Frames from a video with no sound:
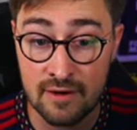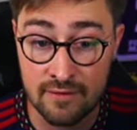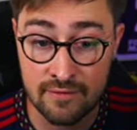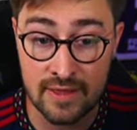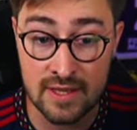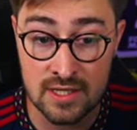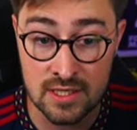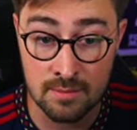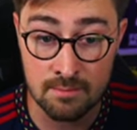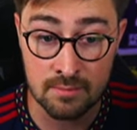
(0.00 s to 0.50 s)
if
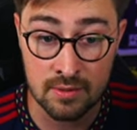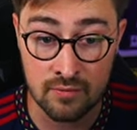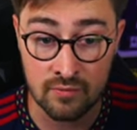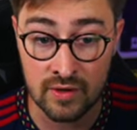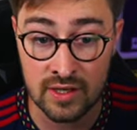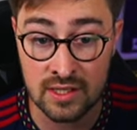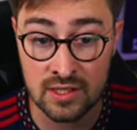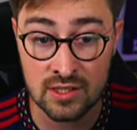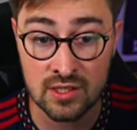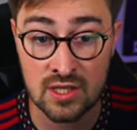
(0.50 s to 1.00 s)
their jumping
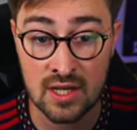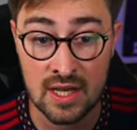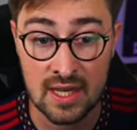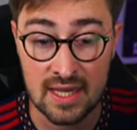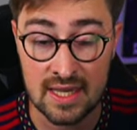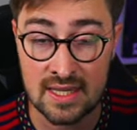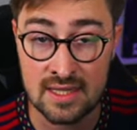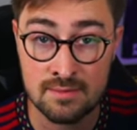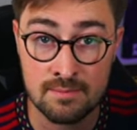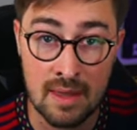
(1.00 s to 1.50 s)
reach
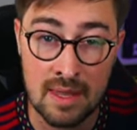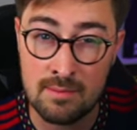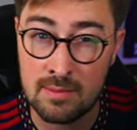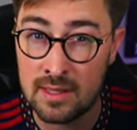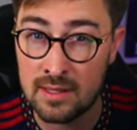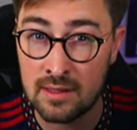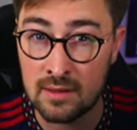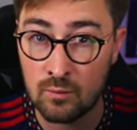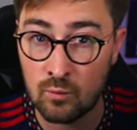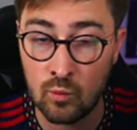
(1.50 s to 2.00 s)
is
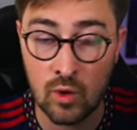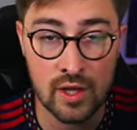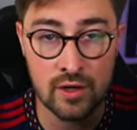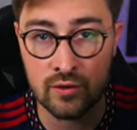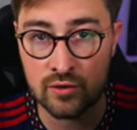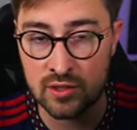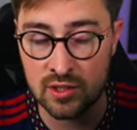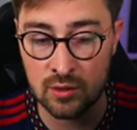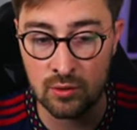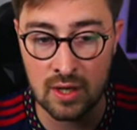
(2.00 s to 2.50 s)
maybe one or
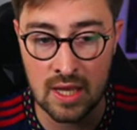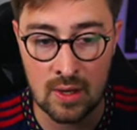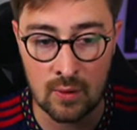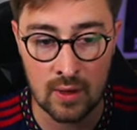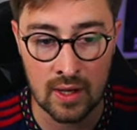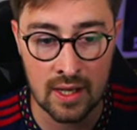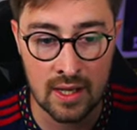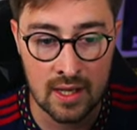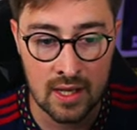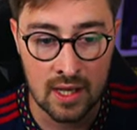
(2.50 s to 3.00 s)
two
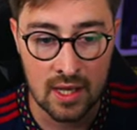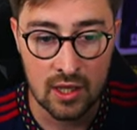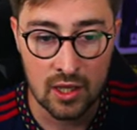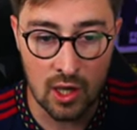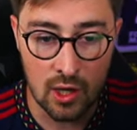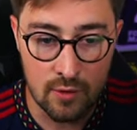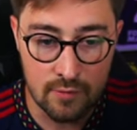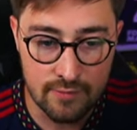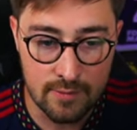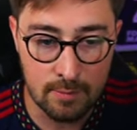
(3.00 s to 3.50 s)
lower.
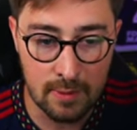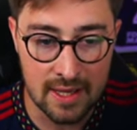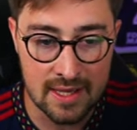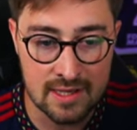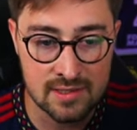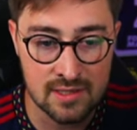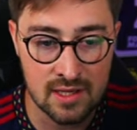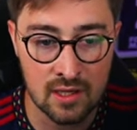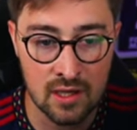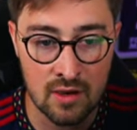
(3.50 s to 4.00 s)
Go for players
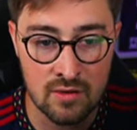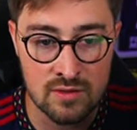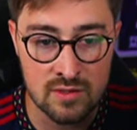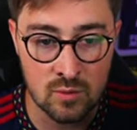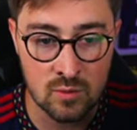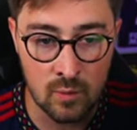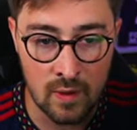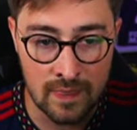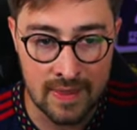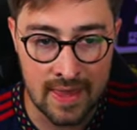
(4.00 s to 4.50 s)
that are going to
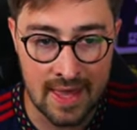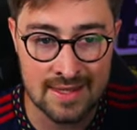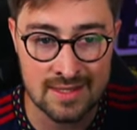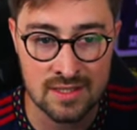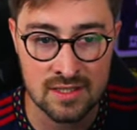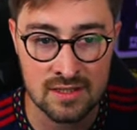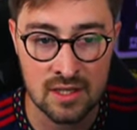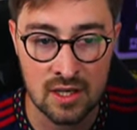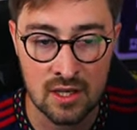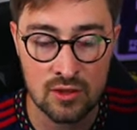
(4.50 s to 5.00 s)
win the
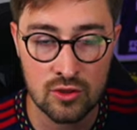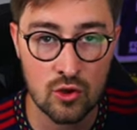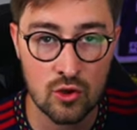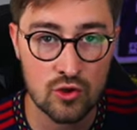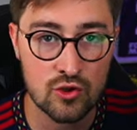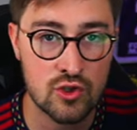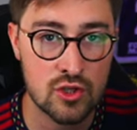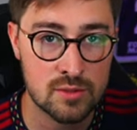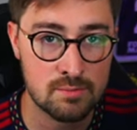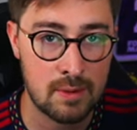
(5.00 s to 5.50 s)
headers, not
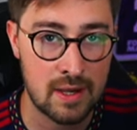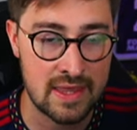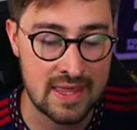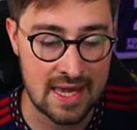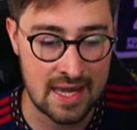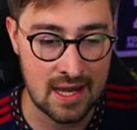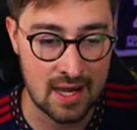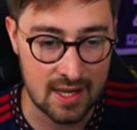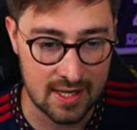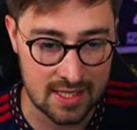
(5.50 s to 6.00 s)
just by their
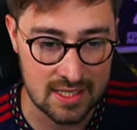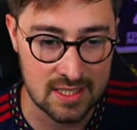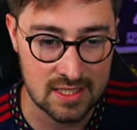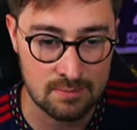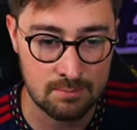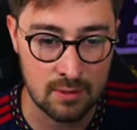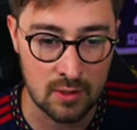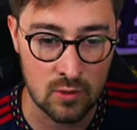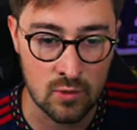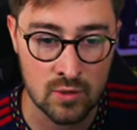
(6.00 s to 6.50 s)
height,
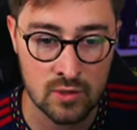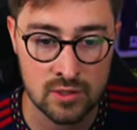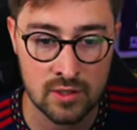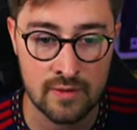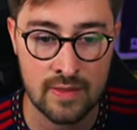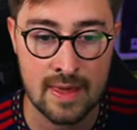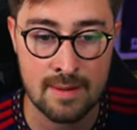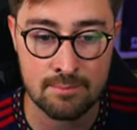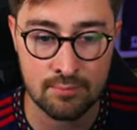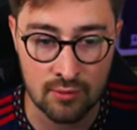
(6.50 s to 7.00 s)
but also
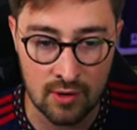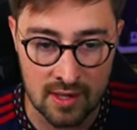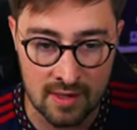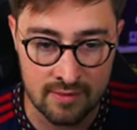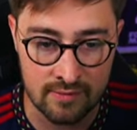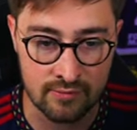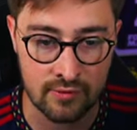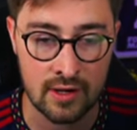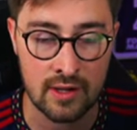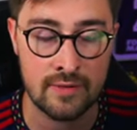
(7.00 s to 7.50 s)
their
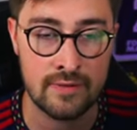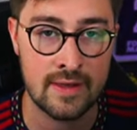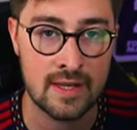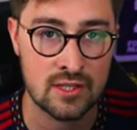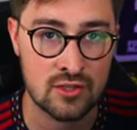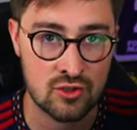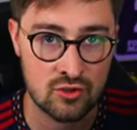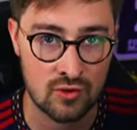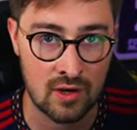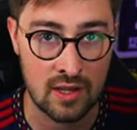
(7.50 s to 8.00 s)
bravery and their
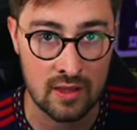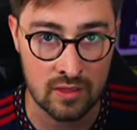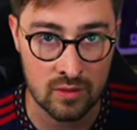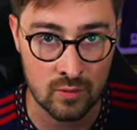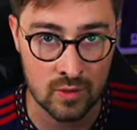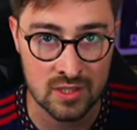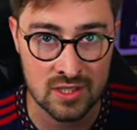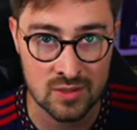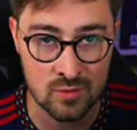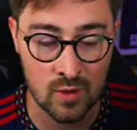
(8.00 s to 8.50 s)
strength,
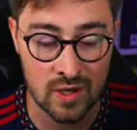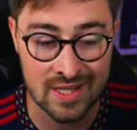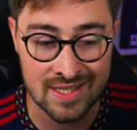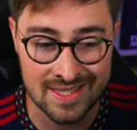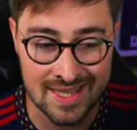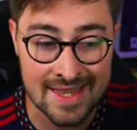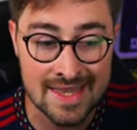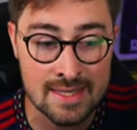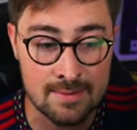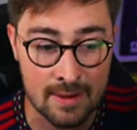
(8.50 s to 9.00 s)
which is why
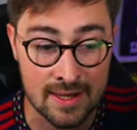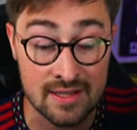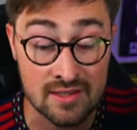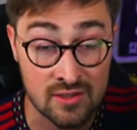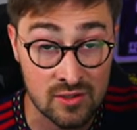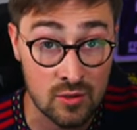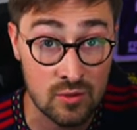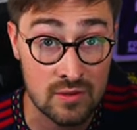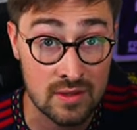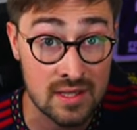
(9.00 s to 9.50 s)
centre-backs
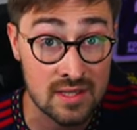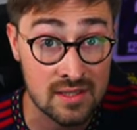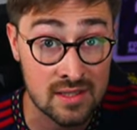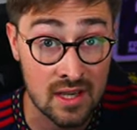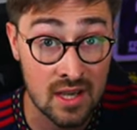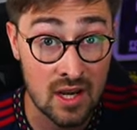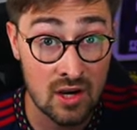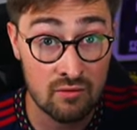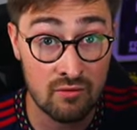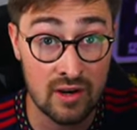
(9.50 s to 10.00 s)
suit this
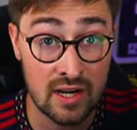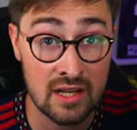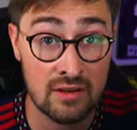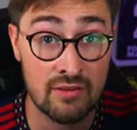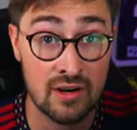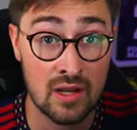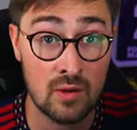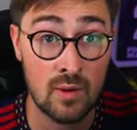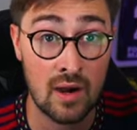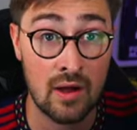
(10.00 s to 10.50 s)
really,
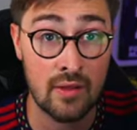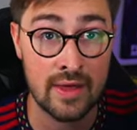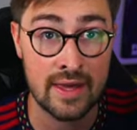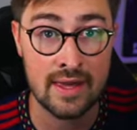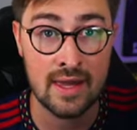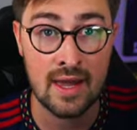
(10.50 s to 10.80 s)
really well. They